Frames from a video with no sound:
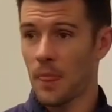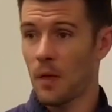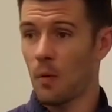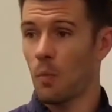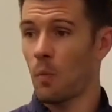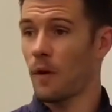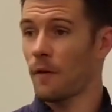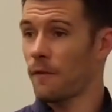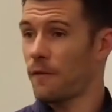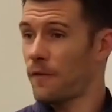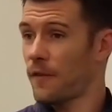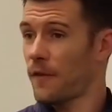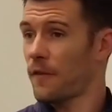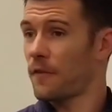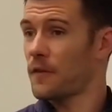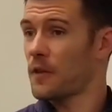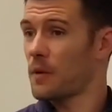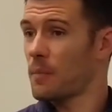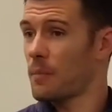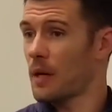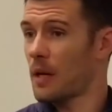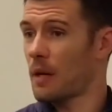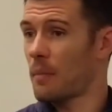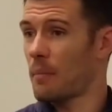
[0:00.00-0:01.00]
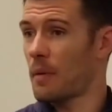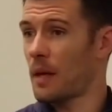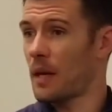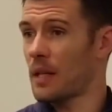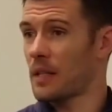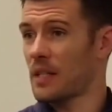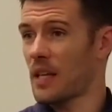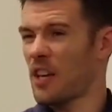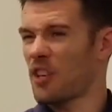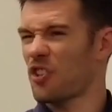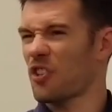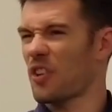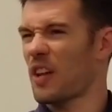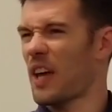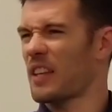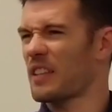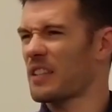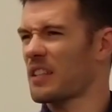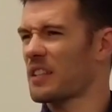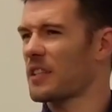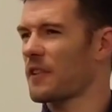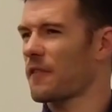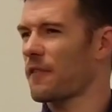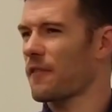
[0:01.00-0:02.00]
and it allows you
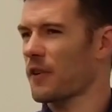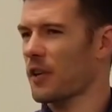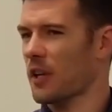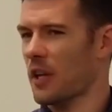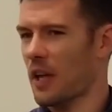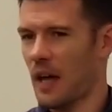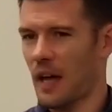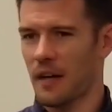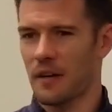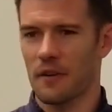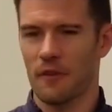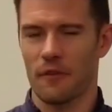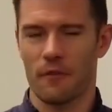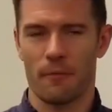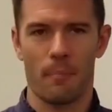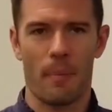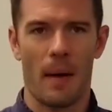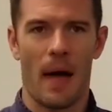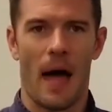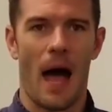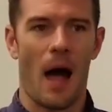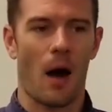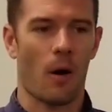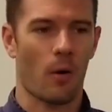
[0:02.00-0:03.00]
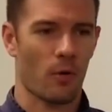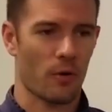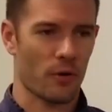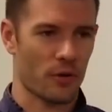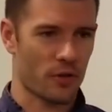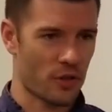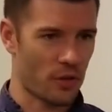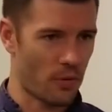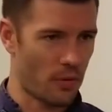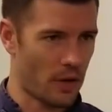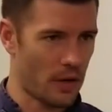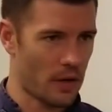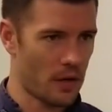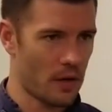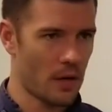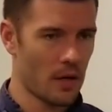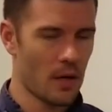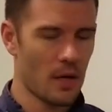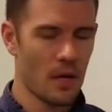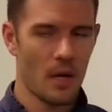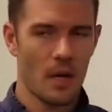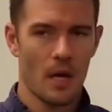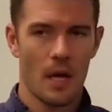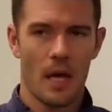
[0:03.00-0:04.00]
to become absorbed
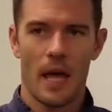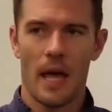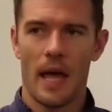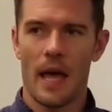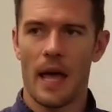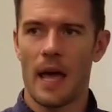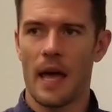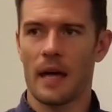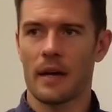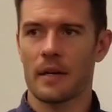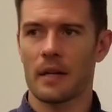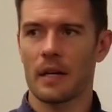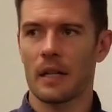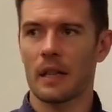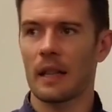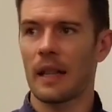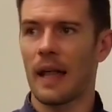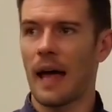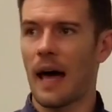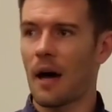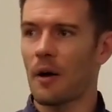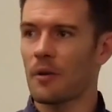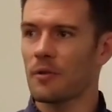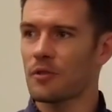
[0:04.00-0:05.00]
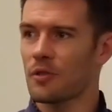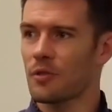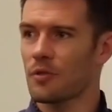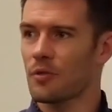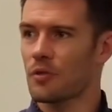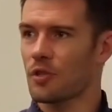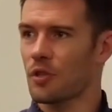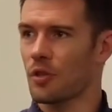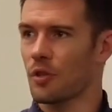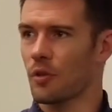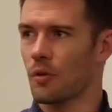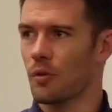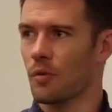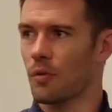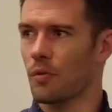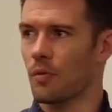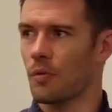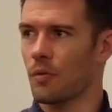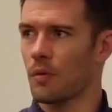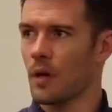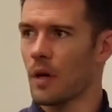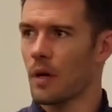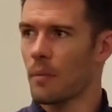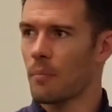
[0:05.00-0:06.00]
into the meditation. And
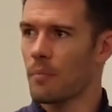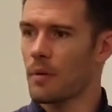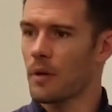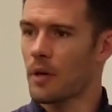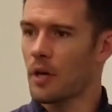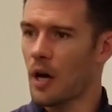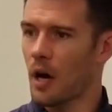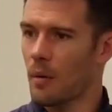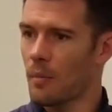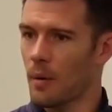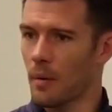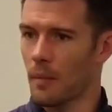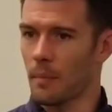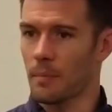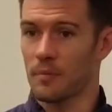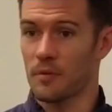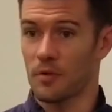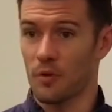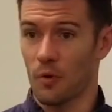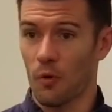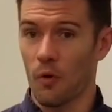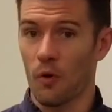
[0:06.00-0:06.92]
same thing in retreat.